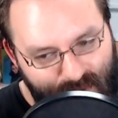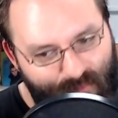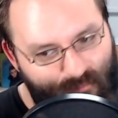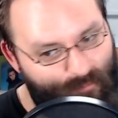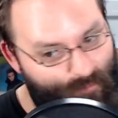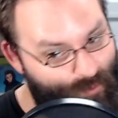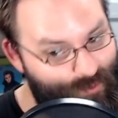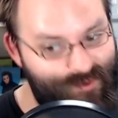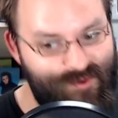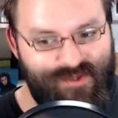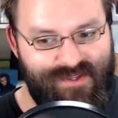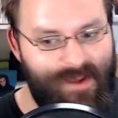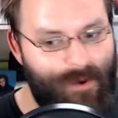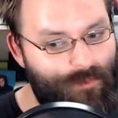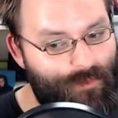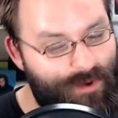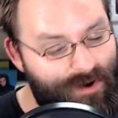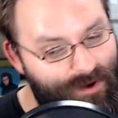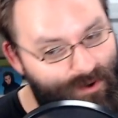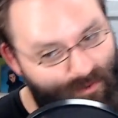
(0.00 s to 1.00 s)
For those that
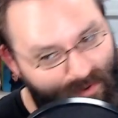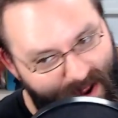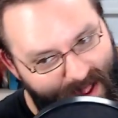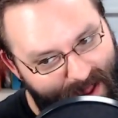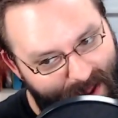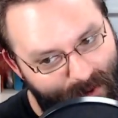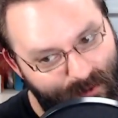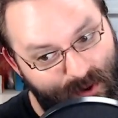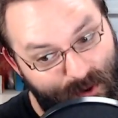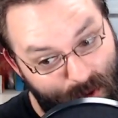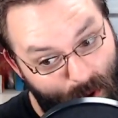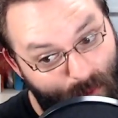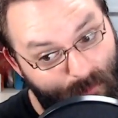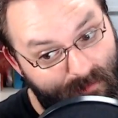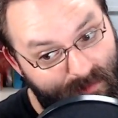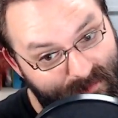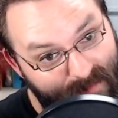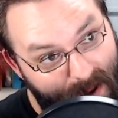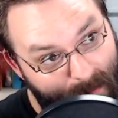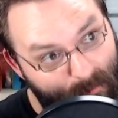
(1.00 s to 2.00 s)
weren't around or don't
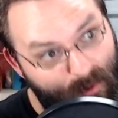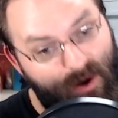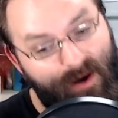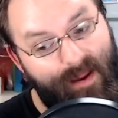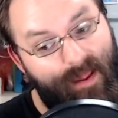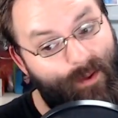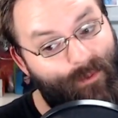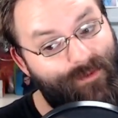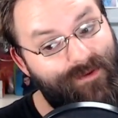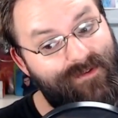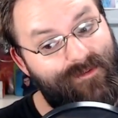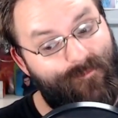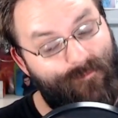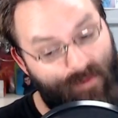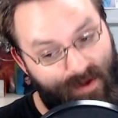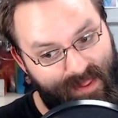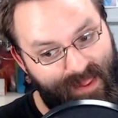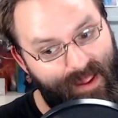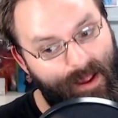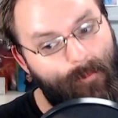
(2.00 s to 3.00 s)
remember, it was
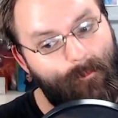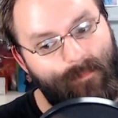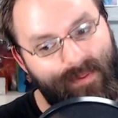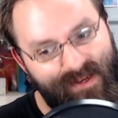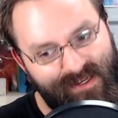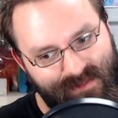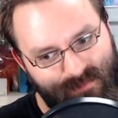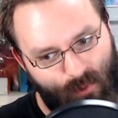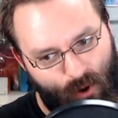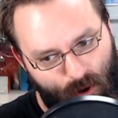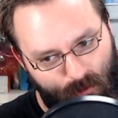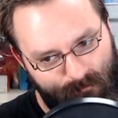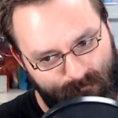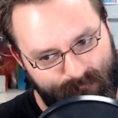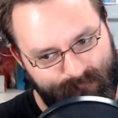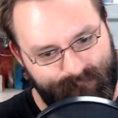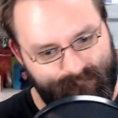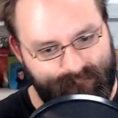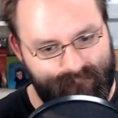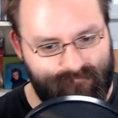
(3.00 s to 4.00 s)
fucking abysmal.
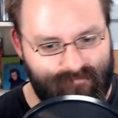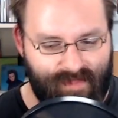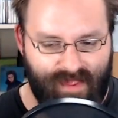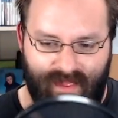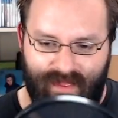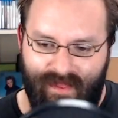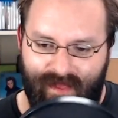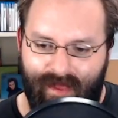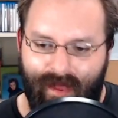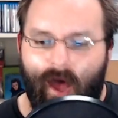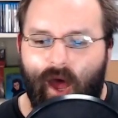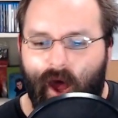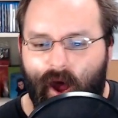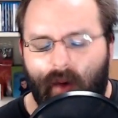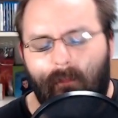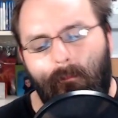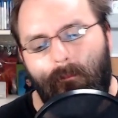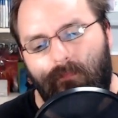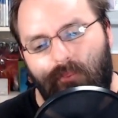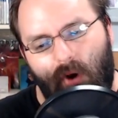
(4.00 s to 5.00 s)

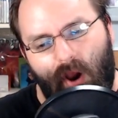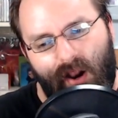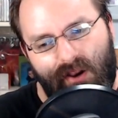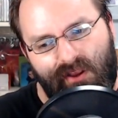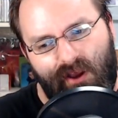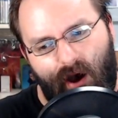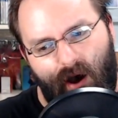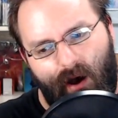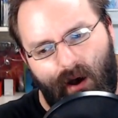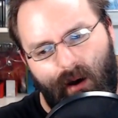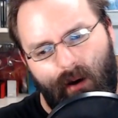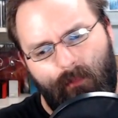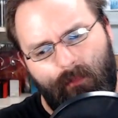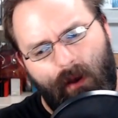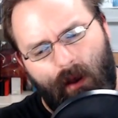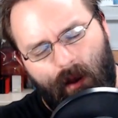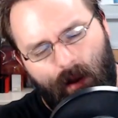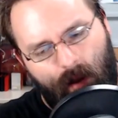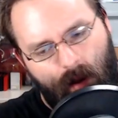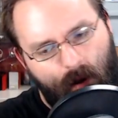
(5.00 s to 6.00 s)
Broadcom
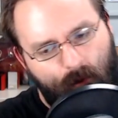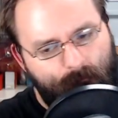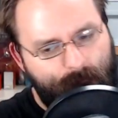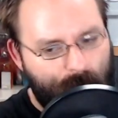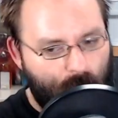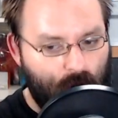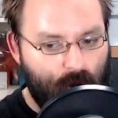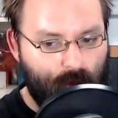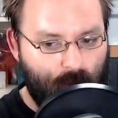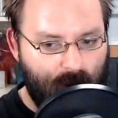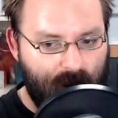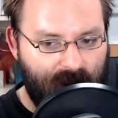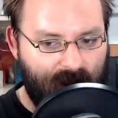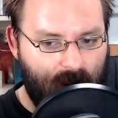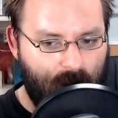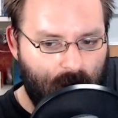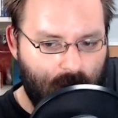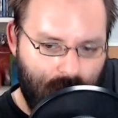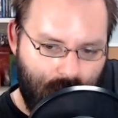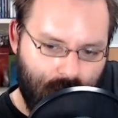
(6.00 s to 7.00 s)

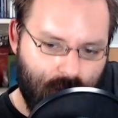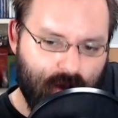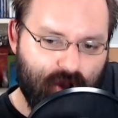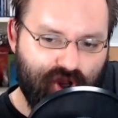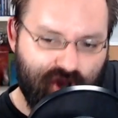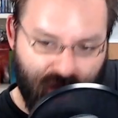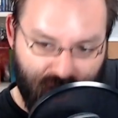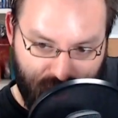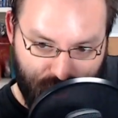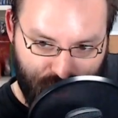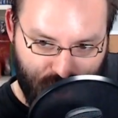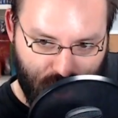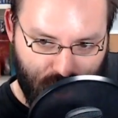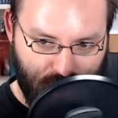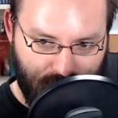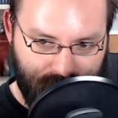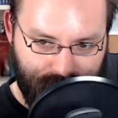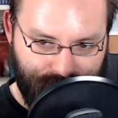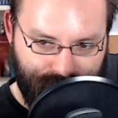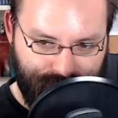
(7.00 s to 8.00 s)
firmware cutter.
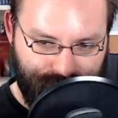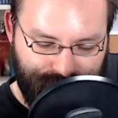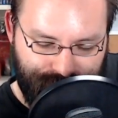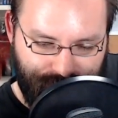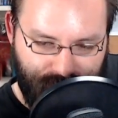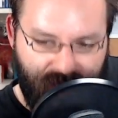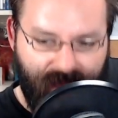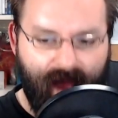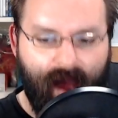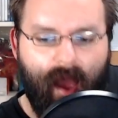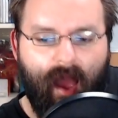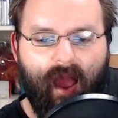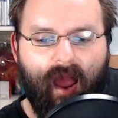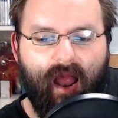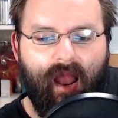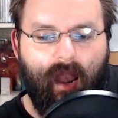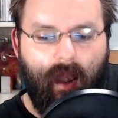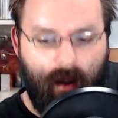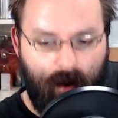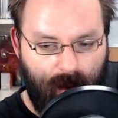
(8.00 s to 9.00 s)

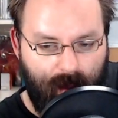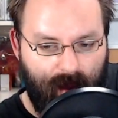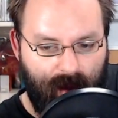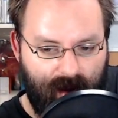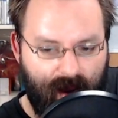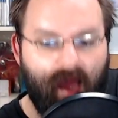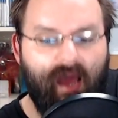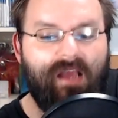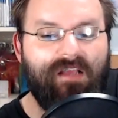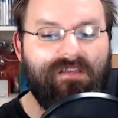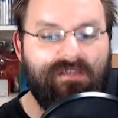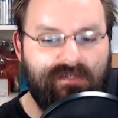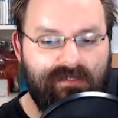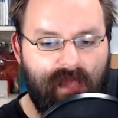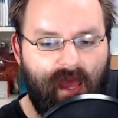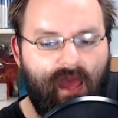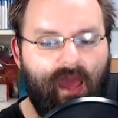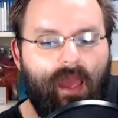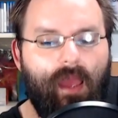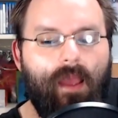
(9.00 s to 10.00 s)
Need I
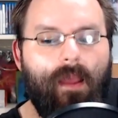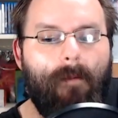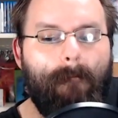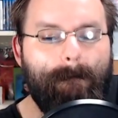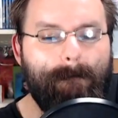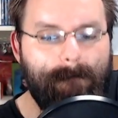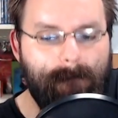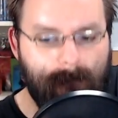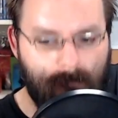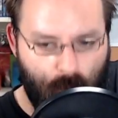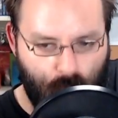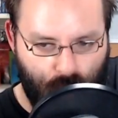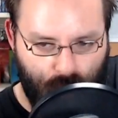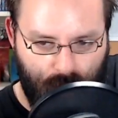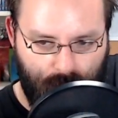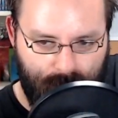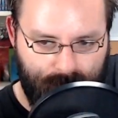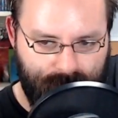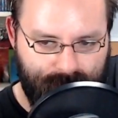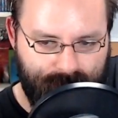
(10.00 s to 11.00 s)
say more?